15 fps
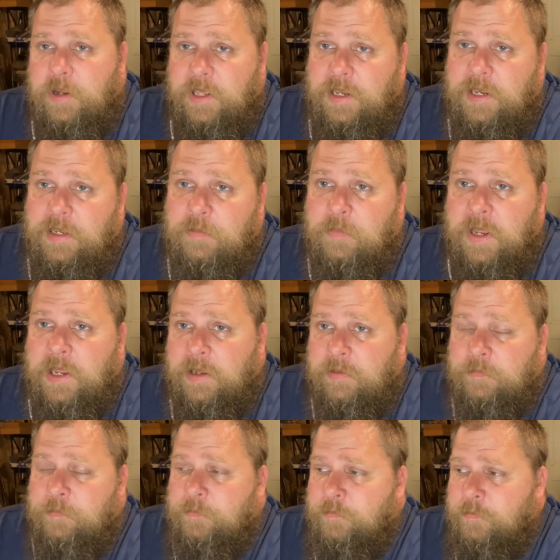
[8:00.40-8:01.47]
to eat,
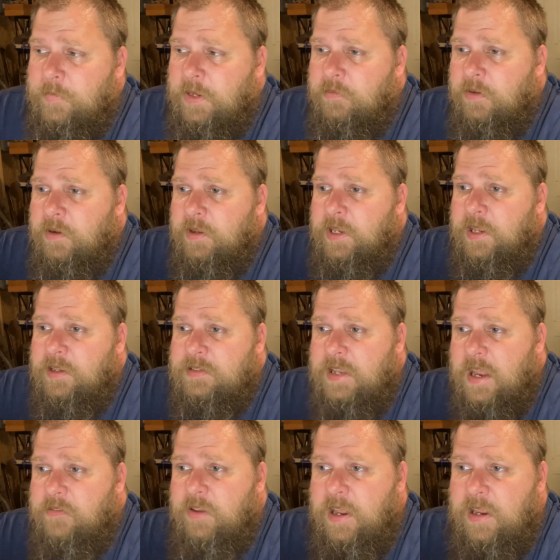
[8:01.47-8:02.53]
man. It really is.
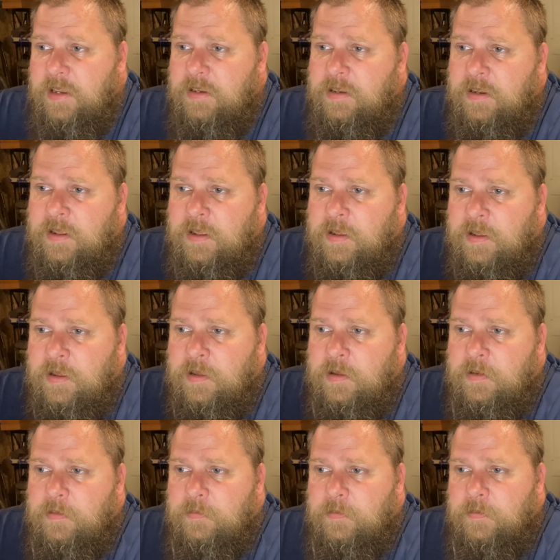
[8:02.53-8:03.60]
I've had,
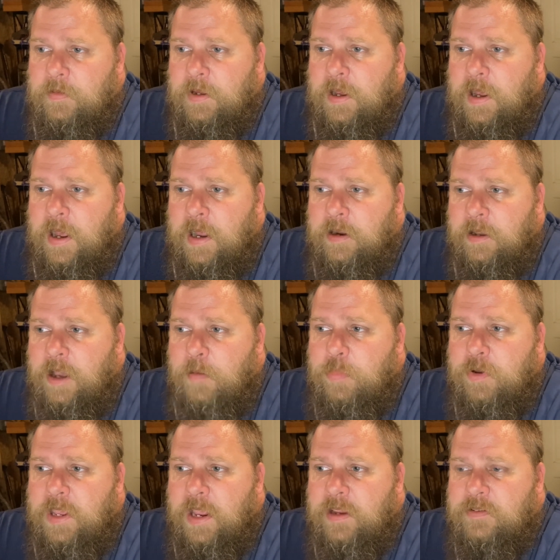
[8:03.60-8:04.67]
on a
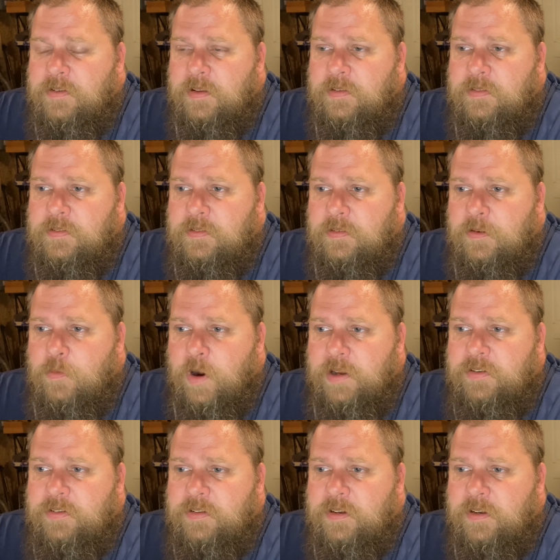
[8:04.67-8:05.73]
couple occasions,
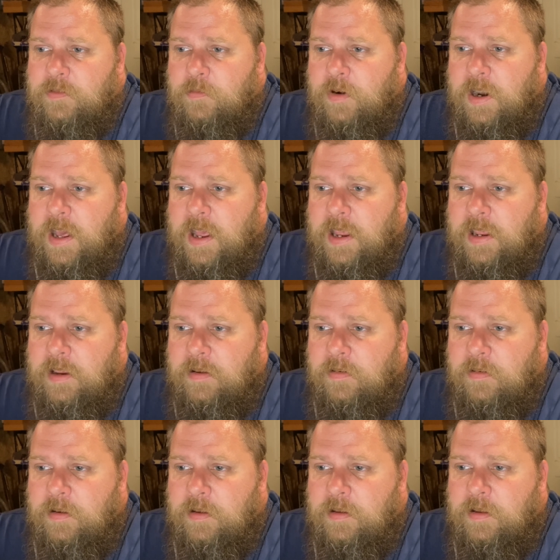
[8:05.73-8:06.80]
question what I
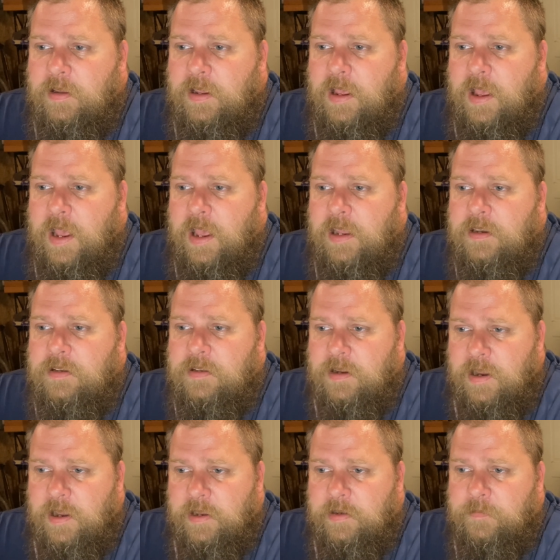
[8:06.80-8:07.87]
had
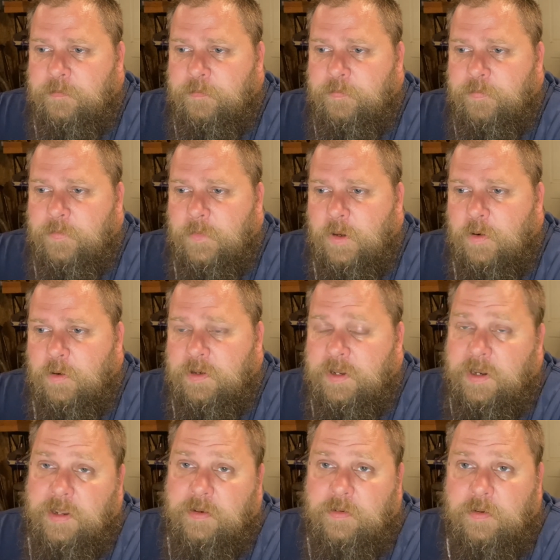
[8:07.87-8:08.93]
done or
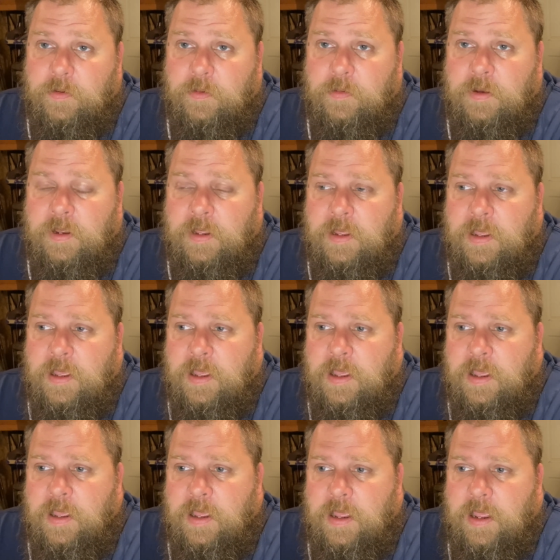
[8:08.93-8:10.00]
didn't do.
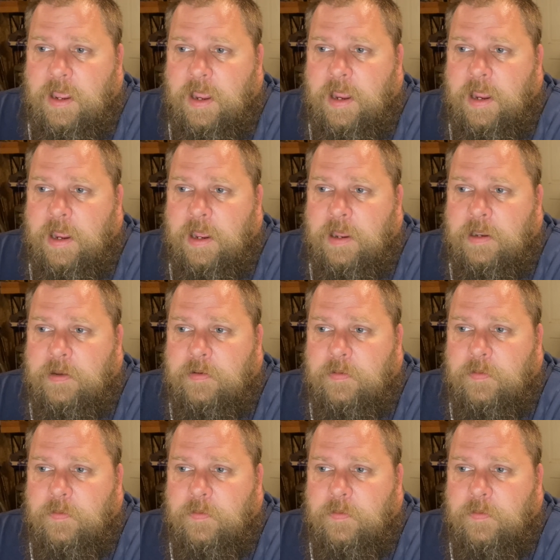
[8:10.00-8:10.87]
And